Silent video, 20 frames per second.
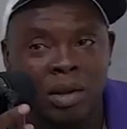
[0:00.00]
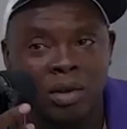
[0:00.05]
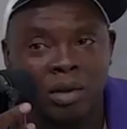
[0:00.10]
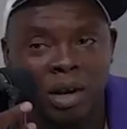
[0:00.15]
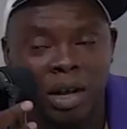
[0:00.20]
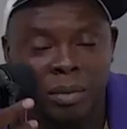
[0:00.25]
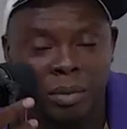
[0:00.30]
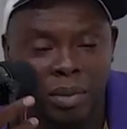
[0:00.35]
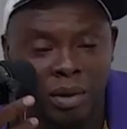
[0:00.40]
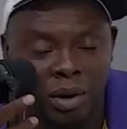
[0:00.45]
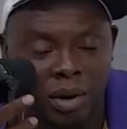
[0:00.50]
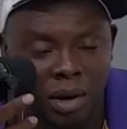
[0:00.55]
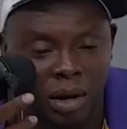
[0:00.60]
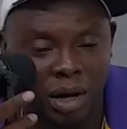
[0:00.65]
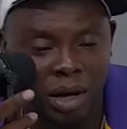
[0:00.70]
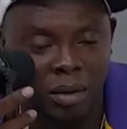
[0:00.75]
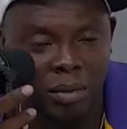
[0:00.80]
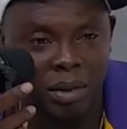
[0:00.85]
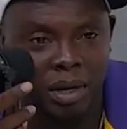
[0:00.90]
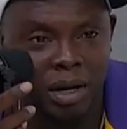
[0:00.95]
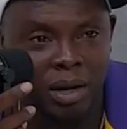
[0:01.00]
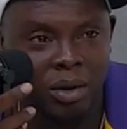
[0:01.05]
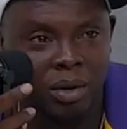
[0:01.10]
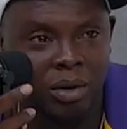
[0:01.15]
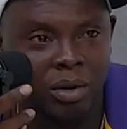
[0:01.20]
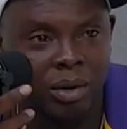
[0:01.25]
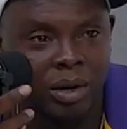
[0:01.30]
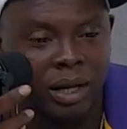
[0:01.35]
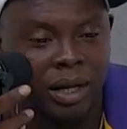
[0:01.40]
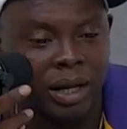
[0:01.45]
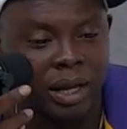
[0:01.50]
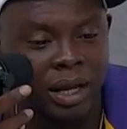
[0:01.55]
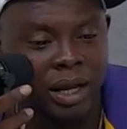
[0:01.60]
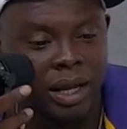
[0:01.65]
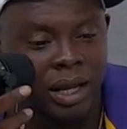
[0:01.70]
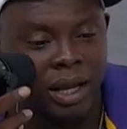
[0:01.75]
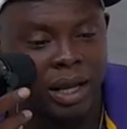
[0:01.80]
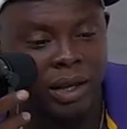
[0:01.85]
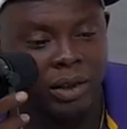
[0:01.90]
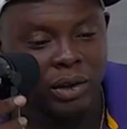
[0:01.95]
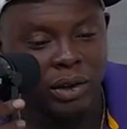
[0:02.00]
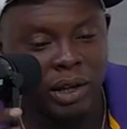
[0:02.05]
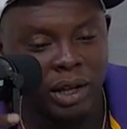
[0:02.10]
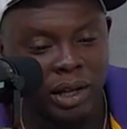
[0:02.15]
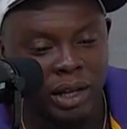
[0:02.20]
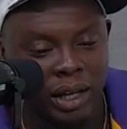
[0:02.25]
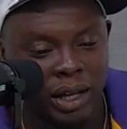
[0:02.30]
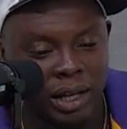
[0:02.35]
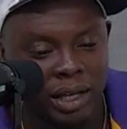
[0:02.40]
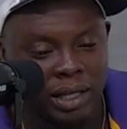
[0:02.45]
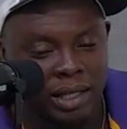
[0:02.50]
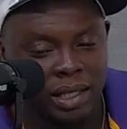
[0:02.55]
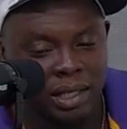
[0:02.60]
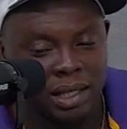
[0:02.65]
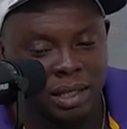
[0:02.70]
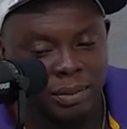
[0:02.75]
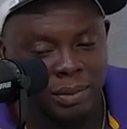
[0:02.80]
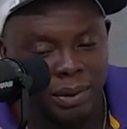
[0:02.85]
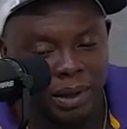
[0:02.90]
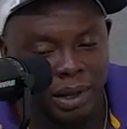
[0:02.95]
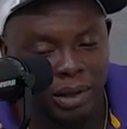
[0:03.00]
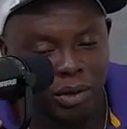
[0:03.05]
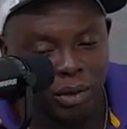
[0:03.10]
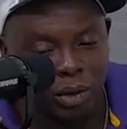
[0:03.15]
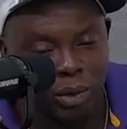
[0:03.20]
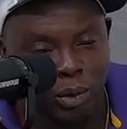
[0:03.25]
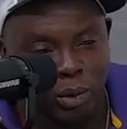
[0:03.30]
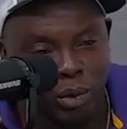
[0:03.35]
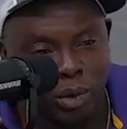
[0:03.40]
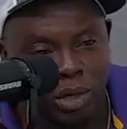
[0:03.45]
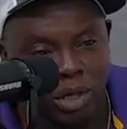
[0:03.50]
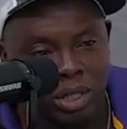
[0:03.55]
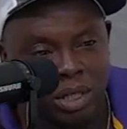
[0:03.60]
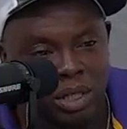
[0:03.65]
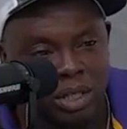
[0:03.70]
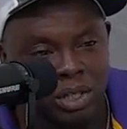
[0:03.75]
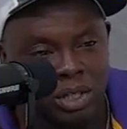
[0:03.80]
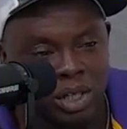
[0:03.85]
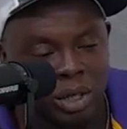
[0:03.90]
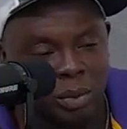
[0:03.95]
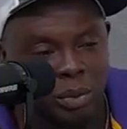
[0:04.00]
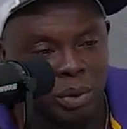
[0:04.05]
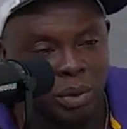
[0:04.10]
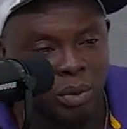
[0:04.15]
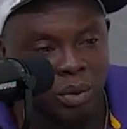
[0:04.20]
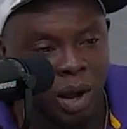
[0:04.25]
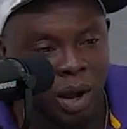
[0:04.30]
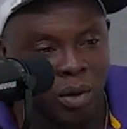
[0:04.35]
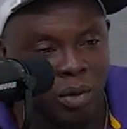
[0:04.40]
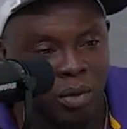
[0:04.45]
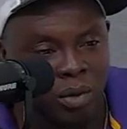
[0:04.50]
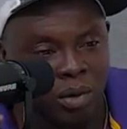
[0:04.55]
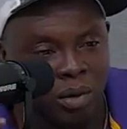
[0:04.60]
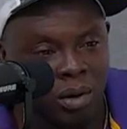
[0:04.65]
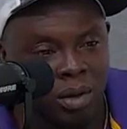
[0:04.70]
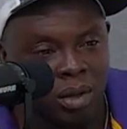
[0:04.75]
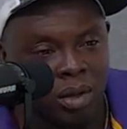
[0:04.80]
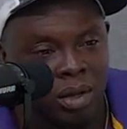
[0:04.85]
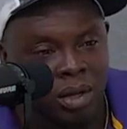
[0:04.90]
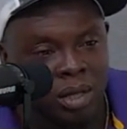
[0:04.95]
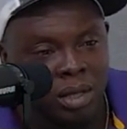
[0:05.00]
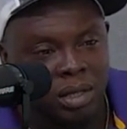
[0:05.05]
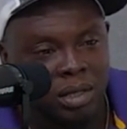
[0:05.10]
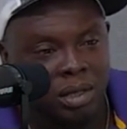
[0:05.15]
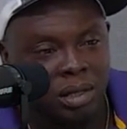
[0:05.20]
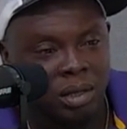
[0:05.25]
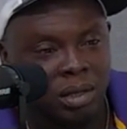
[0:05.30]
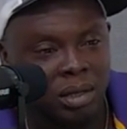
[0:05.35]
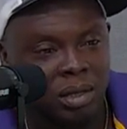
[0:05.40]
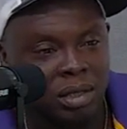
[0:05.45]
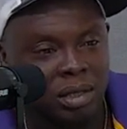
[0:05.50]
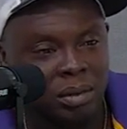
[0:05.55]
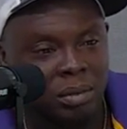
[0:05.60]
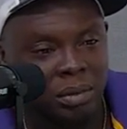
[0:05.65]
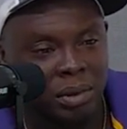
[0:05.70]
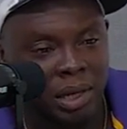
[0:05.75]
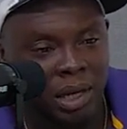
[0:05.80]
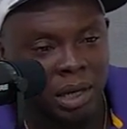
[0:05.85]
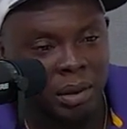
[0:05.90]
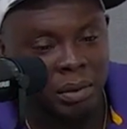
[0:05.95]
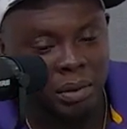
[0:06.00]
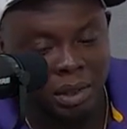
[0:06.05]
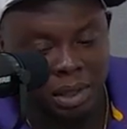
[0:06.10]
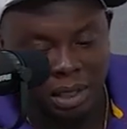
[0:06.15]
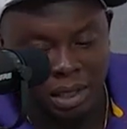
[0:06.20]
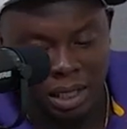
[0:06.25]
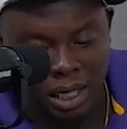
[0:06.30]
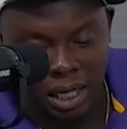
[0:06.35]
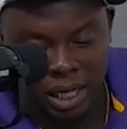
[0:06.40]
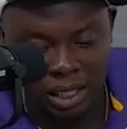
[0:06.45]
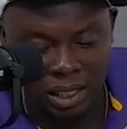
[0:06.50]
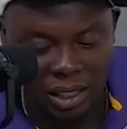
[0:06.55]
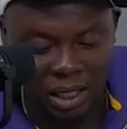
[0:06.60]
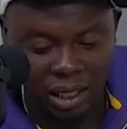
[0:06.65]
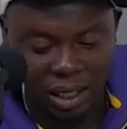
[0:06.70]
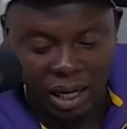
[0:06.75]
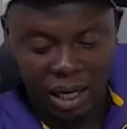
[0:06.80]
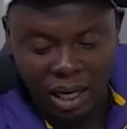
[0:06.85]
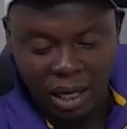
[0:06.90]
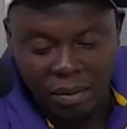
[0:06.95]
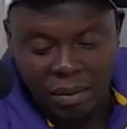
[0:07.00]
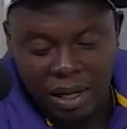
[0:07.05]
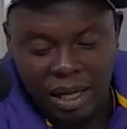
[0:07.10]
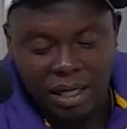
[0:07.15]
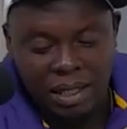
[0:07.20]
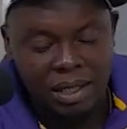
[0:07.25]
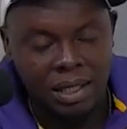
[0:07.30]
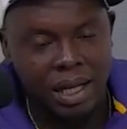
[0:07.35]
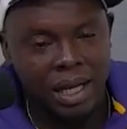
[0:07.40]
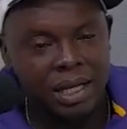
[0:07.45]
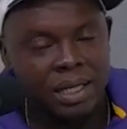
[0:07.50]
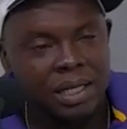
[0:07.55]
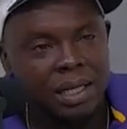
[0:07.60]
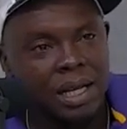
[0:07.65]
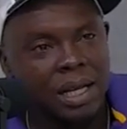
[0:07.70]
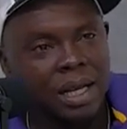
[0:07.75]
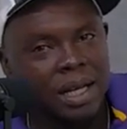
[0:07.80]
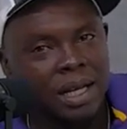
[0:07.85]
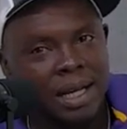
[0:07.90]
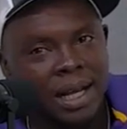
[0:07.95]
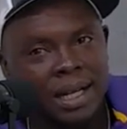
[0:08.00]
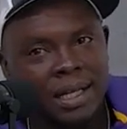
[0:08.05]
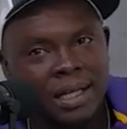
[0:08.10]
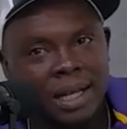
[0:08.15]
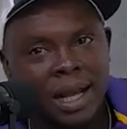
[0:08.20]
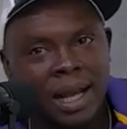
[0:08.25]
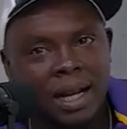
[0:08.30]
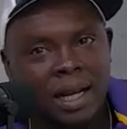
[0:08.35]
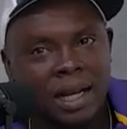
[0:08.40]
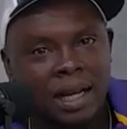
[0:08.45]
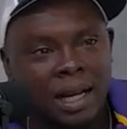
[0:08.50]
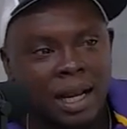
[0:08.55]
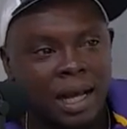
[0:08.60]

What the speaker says: ball coming out quick, and you get anticipate or want to jump a route to be able to change the game. That's kind of like